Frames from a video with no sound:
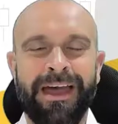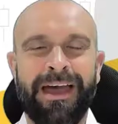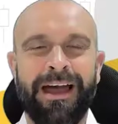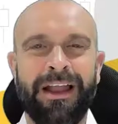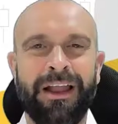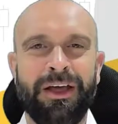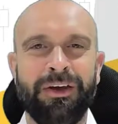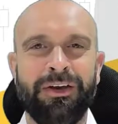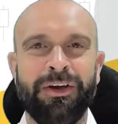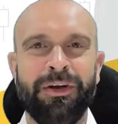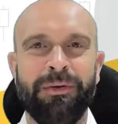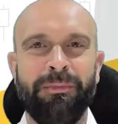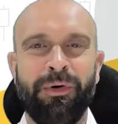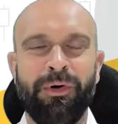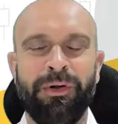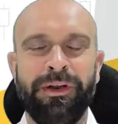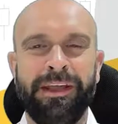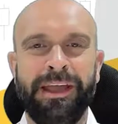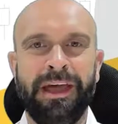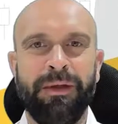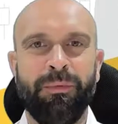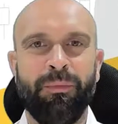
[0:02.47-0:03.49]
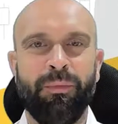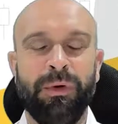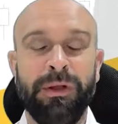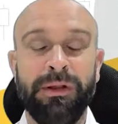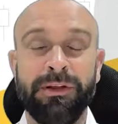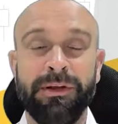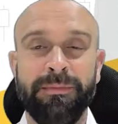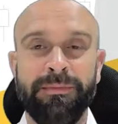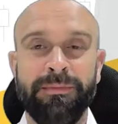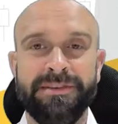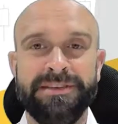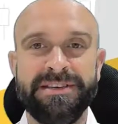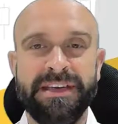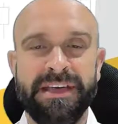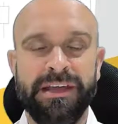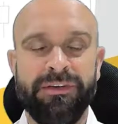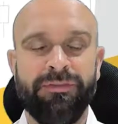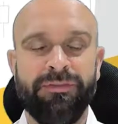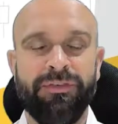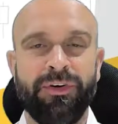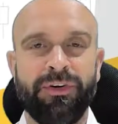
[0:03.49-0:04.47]
Hello, good morning, and welcome to
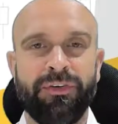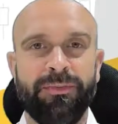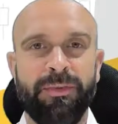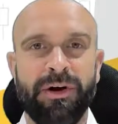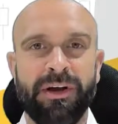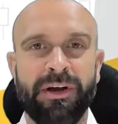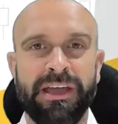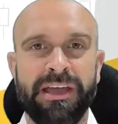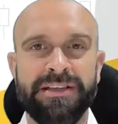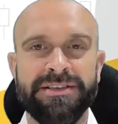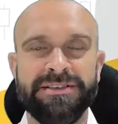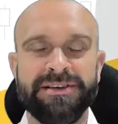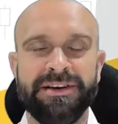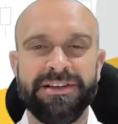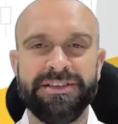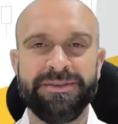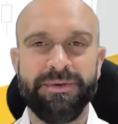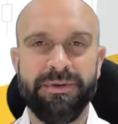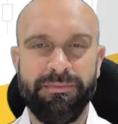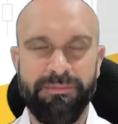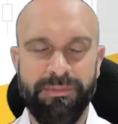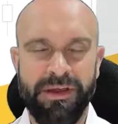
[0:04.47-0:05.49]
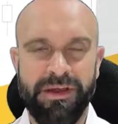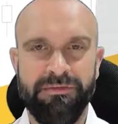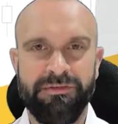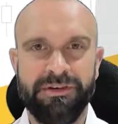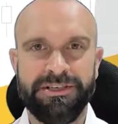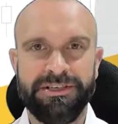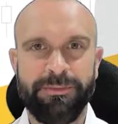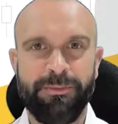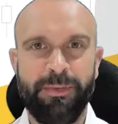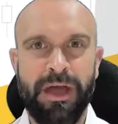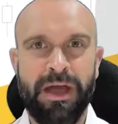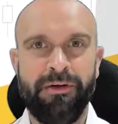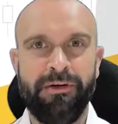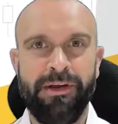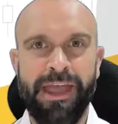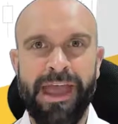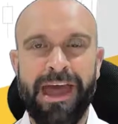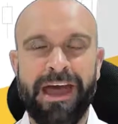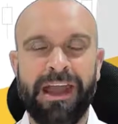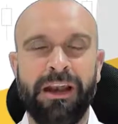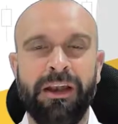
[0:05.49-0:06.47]
INFINOX Market Insights with me, Richard
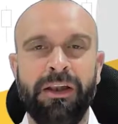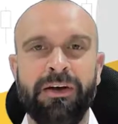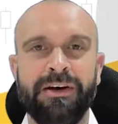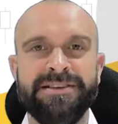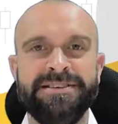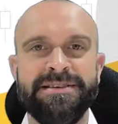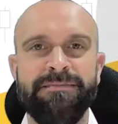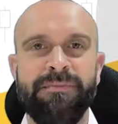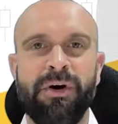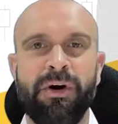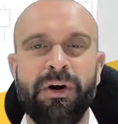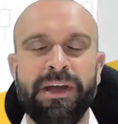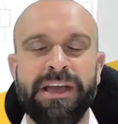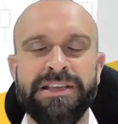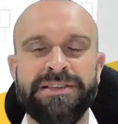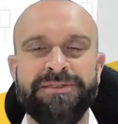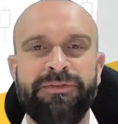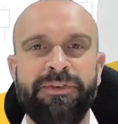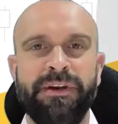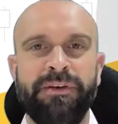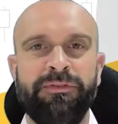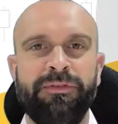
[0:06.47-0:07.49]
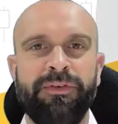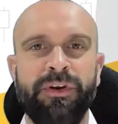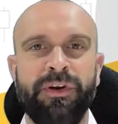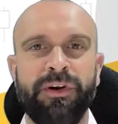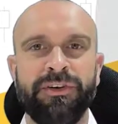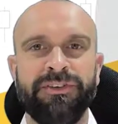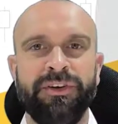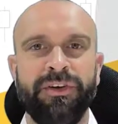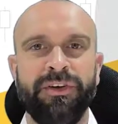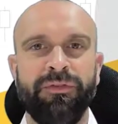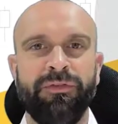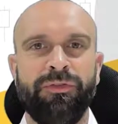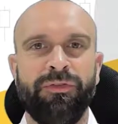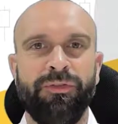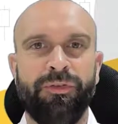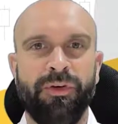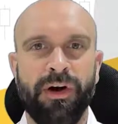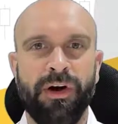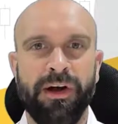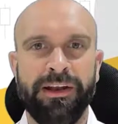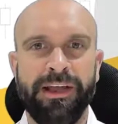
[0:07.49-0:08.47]
Perry, analysing markets for INFINOX on
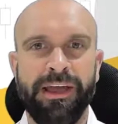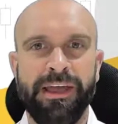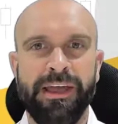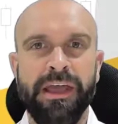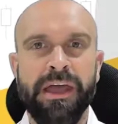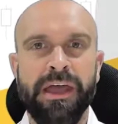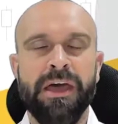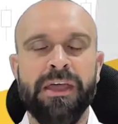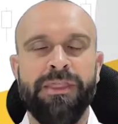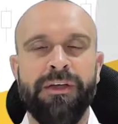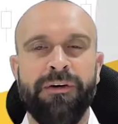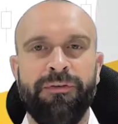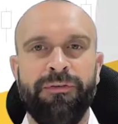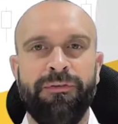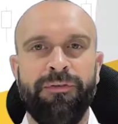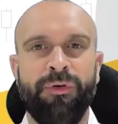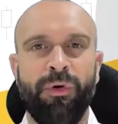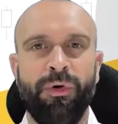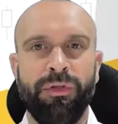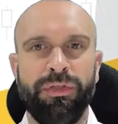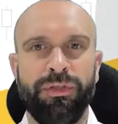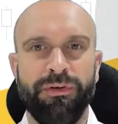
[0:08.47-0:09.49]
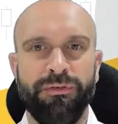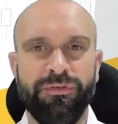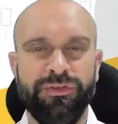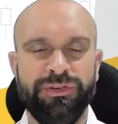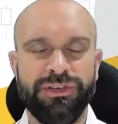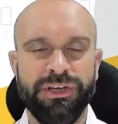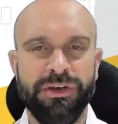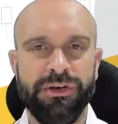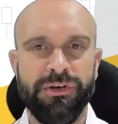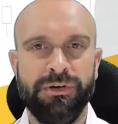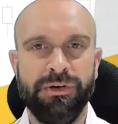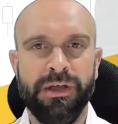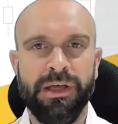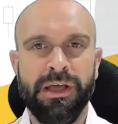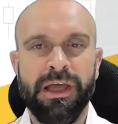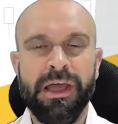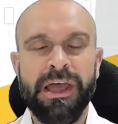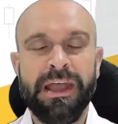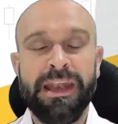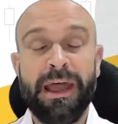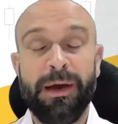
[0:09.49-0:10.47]
Friday, the 4th of June.
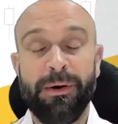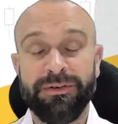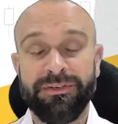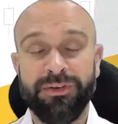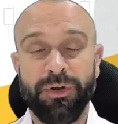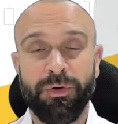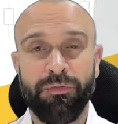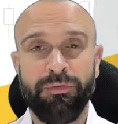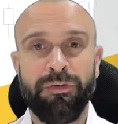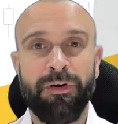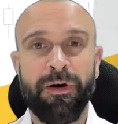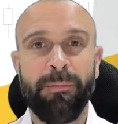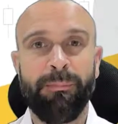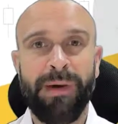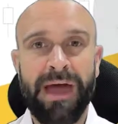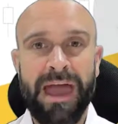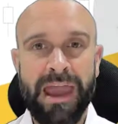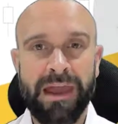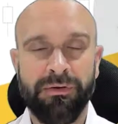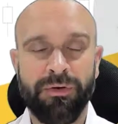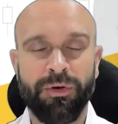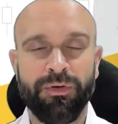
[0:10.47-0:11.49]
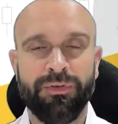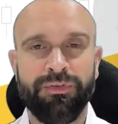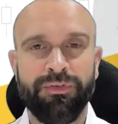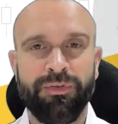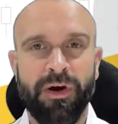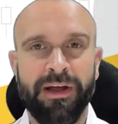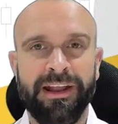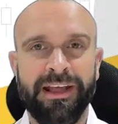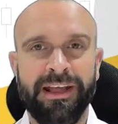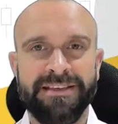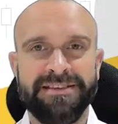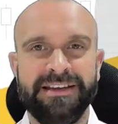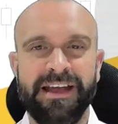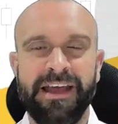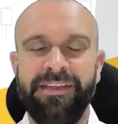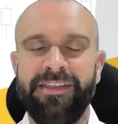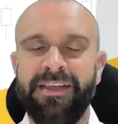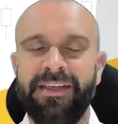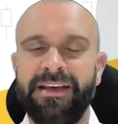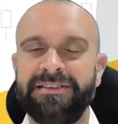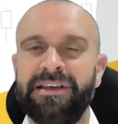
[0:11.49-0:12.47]
Now, it's Non-farm Payrolls Friday
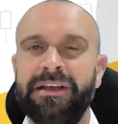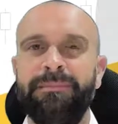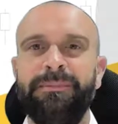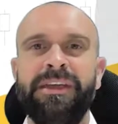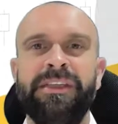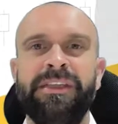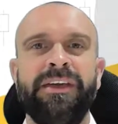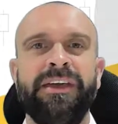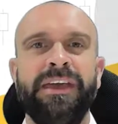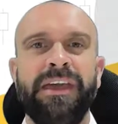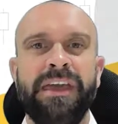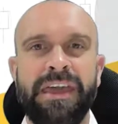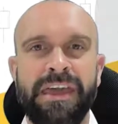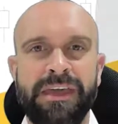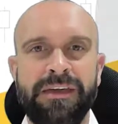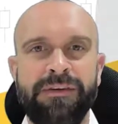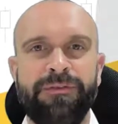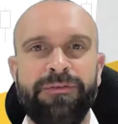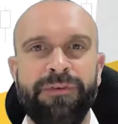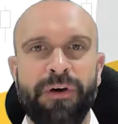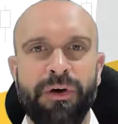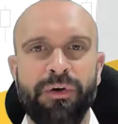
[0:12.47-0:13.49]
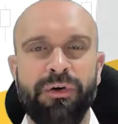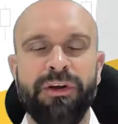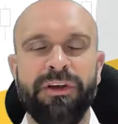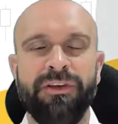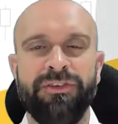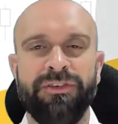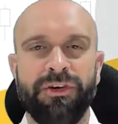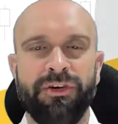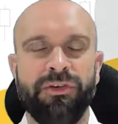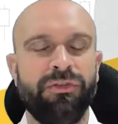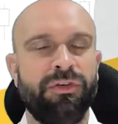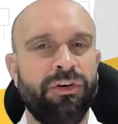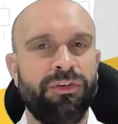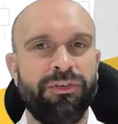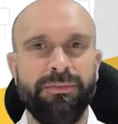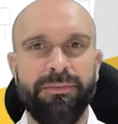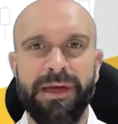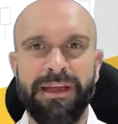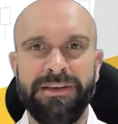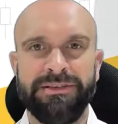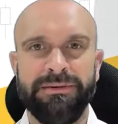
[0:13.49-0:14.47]
today, and that's going to be the key focus
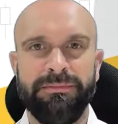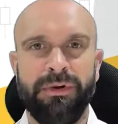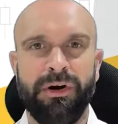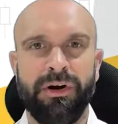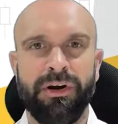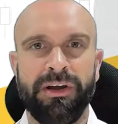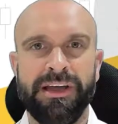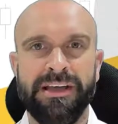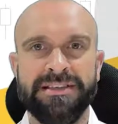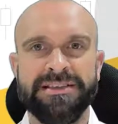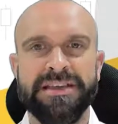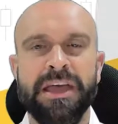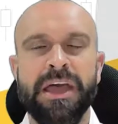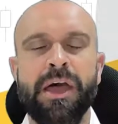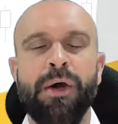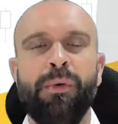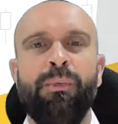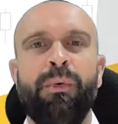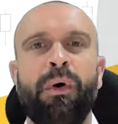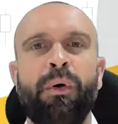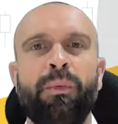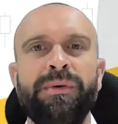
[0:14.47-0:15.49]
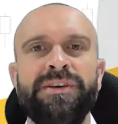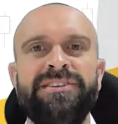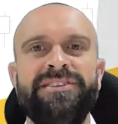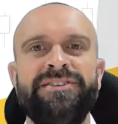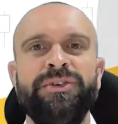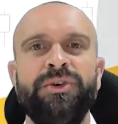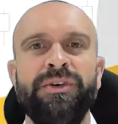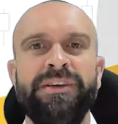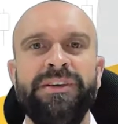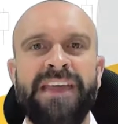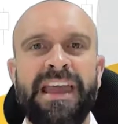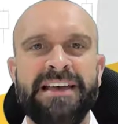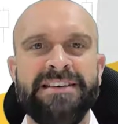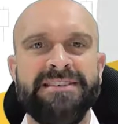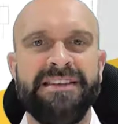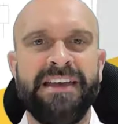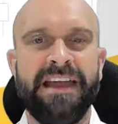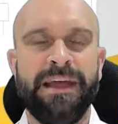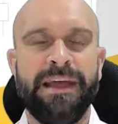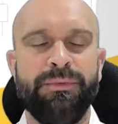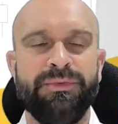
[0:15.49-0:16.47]
across major markets. What we saw
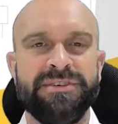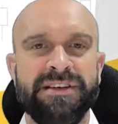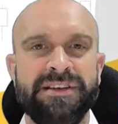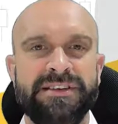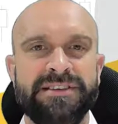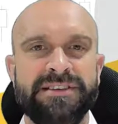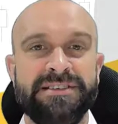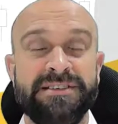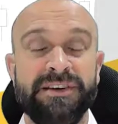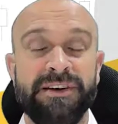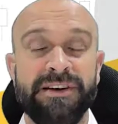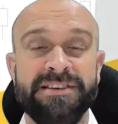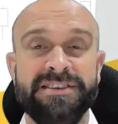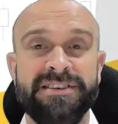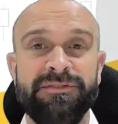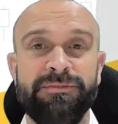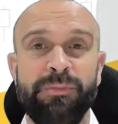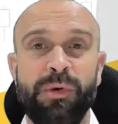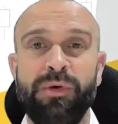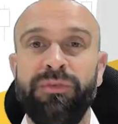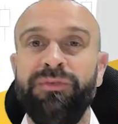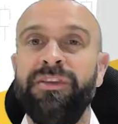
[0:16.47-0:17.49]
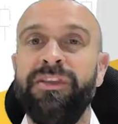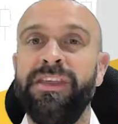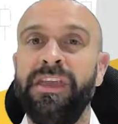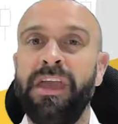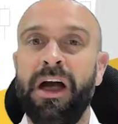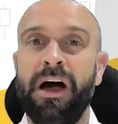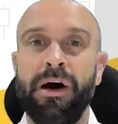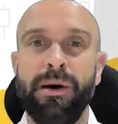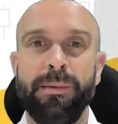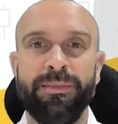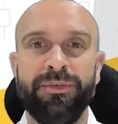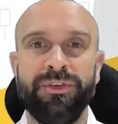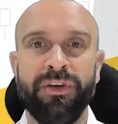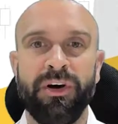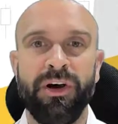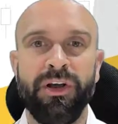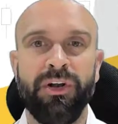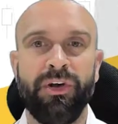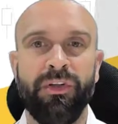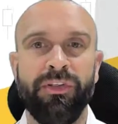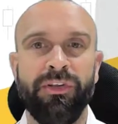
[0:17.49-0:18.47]
yesterday was a decisive move to the
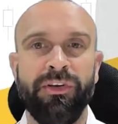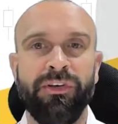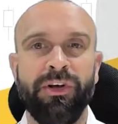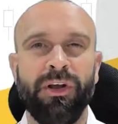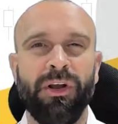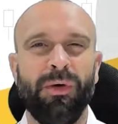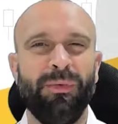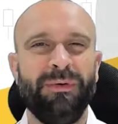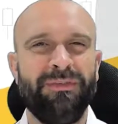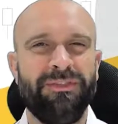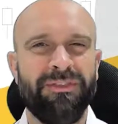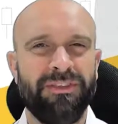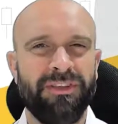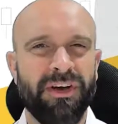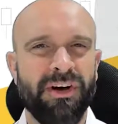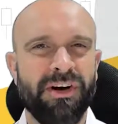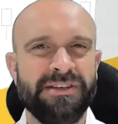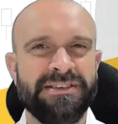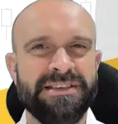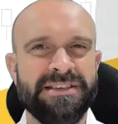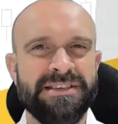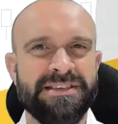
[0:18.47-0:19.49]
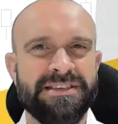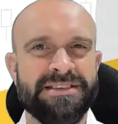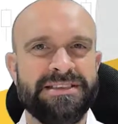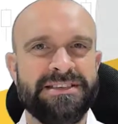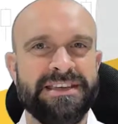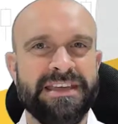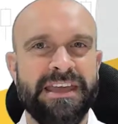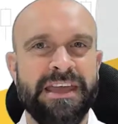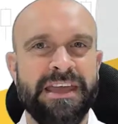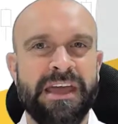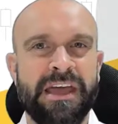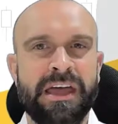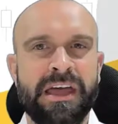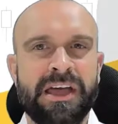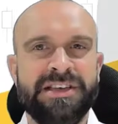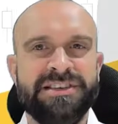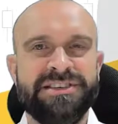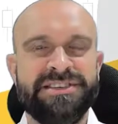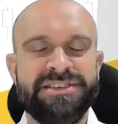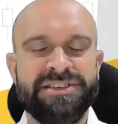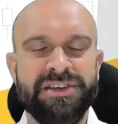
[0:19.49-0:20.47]
upside on the dollar. We've started to see
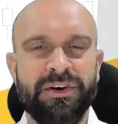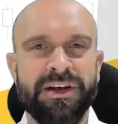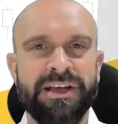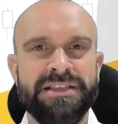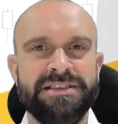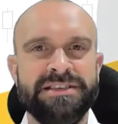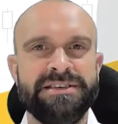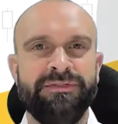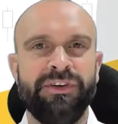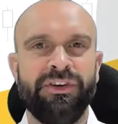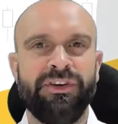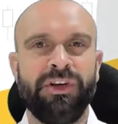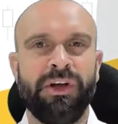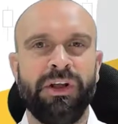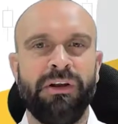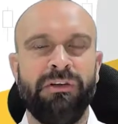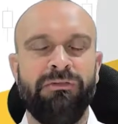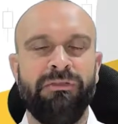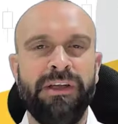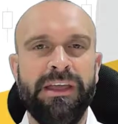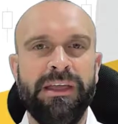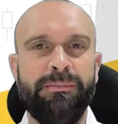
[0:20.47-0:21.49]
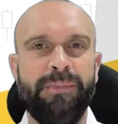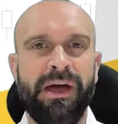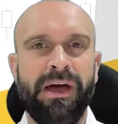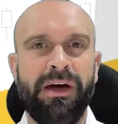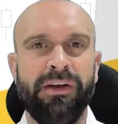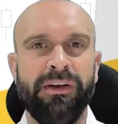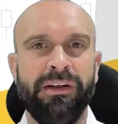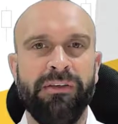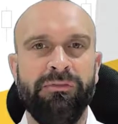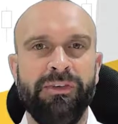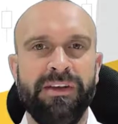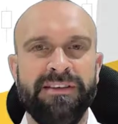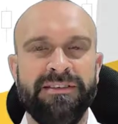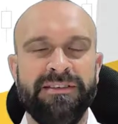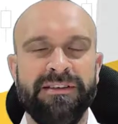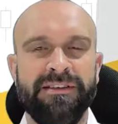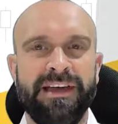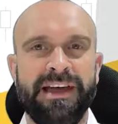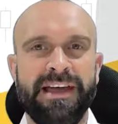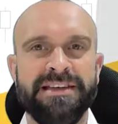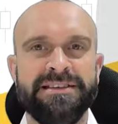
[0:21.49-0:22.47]
signs of a dollar rebound in
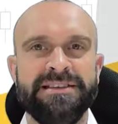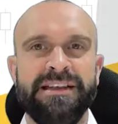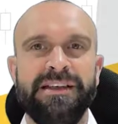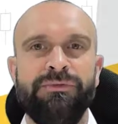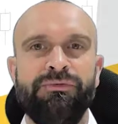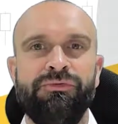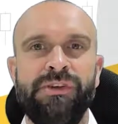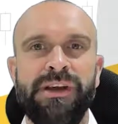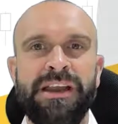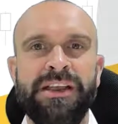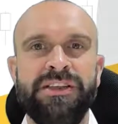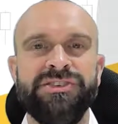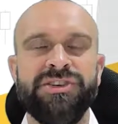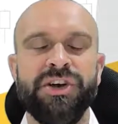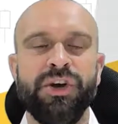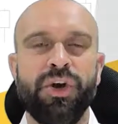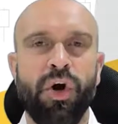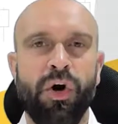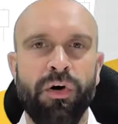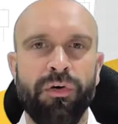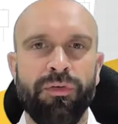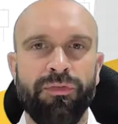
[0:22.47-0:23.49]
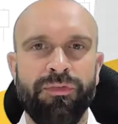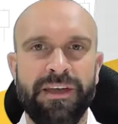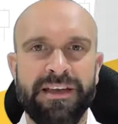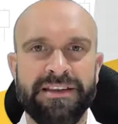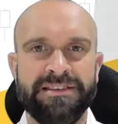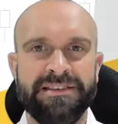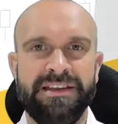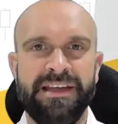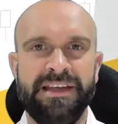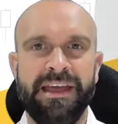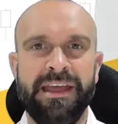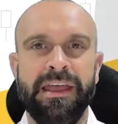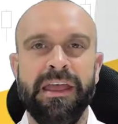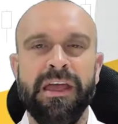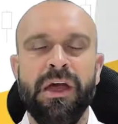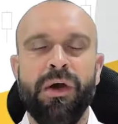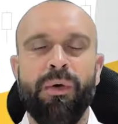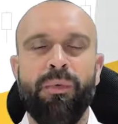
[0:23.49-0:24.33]
recent days, and it really took off yesterday.